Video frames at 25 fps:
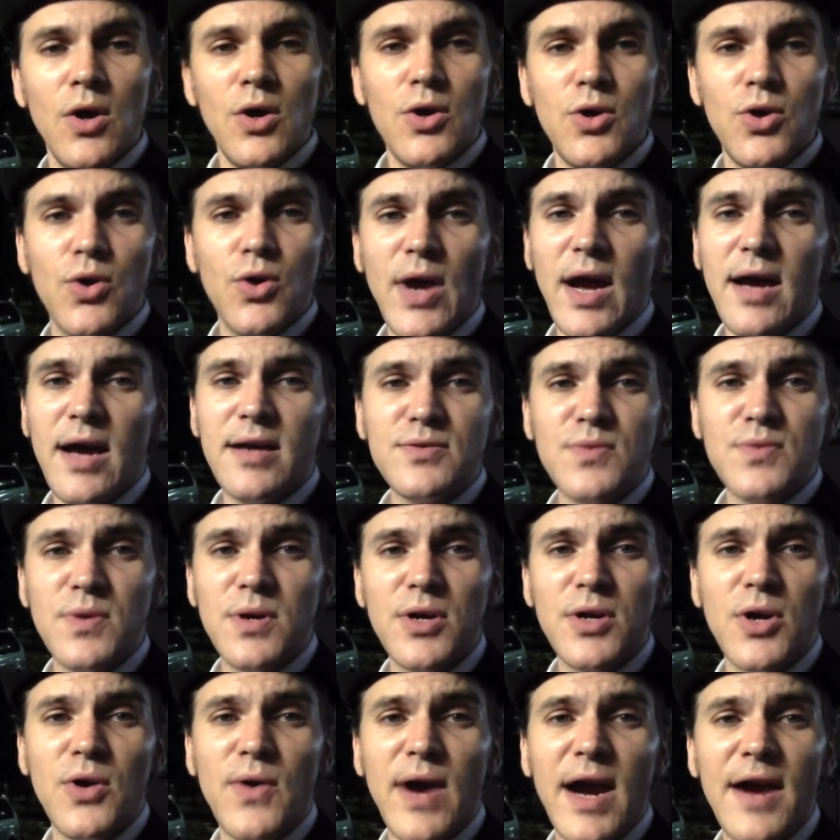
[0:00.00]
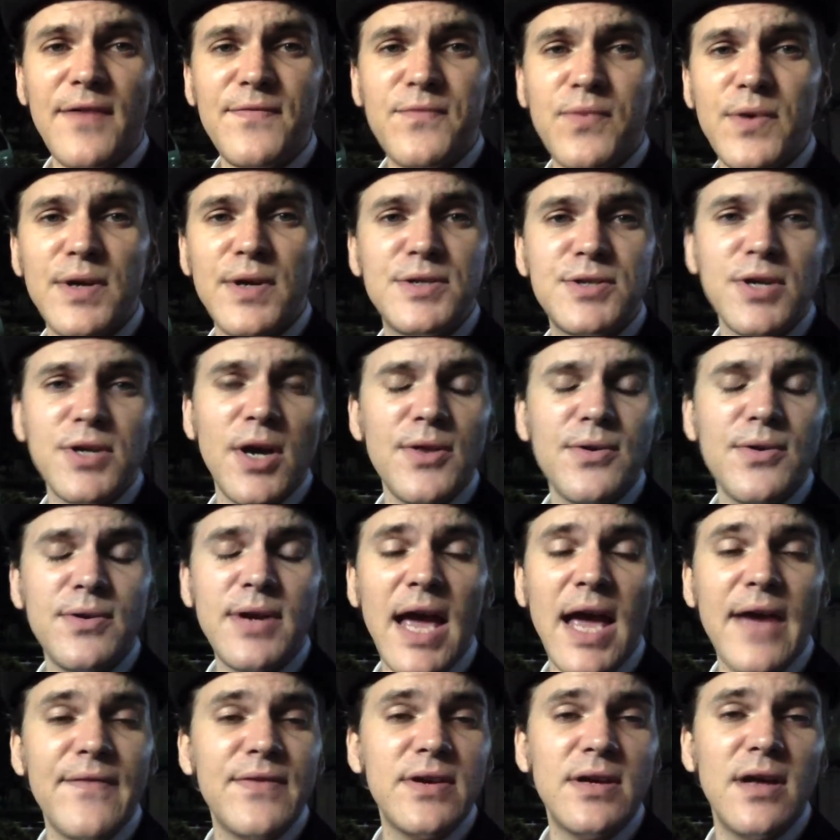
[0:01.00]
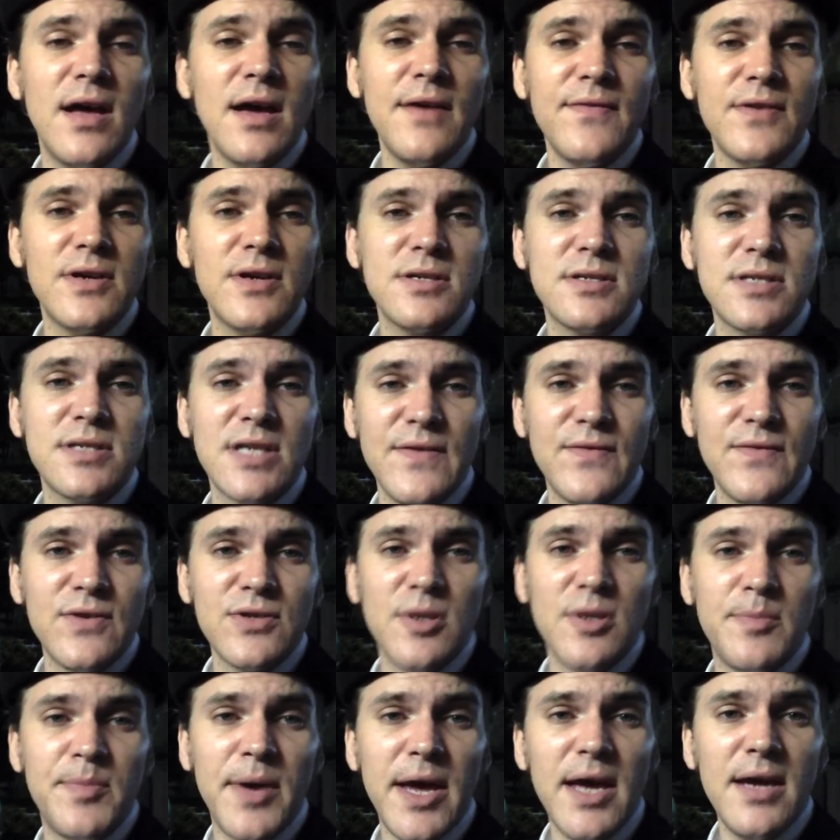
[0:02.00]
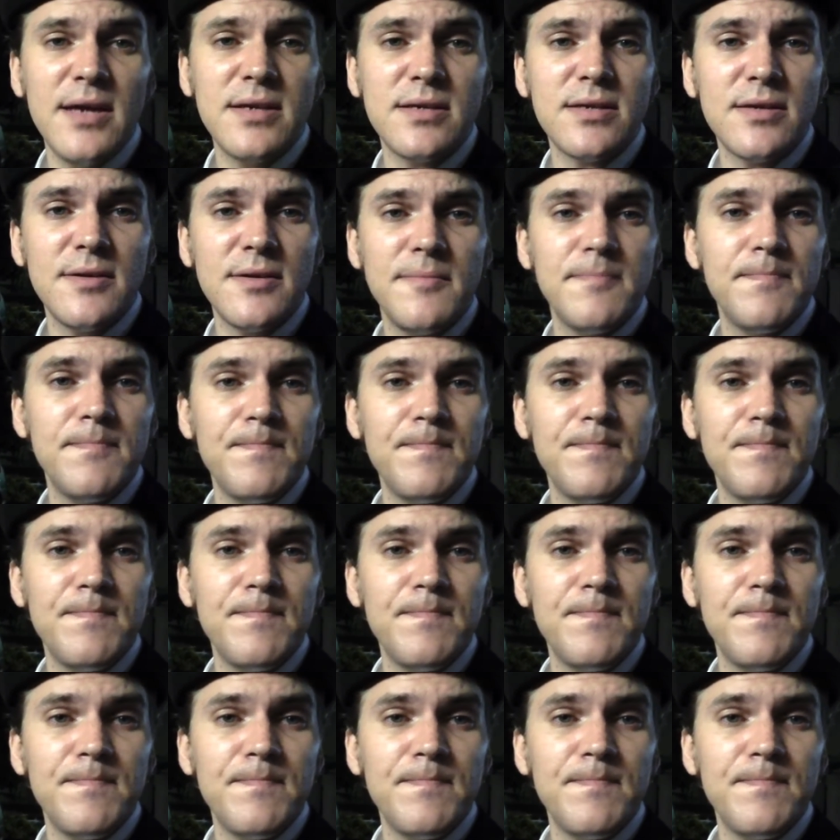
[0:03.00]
You guys want to go after each other and have a civil debate?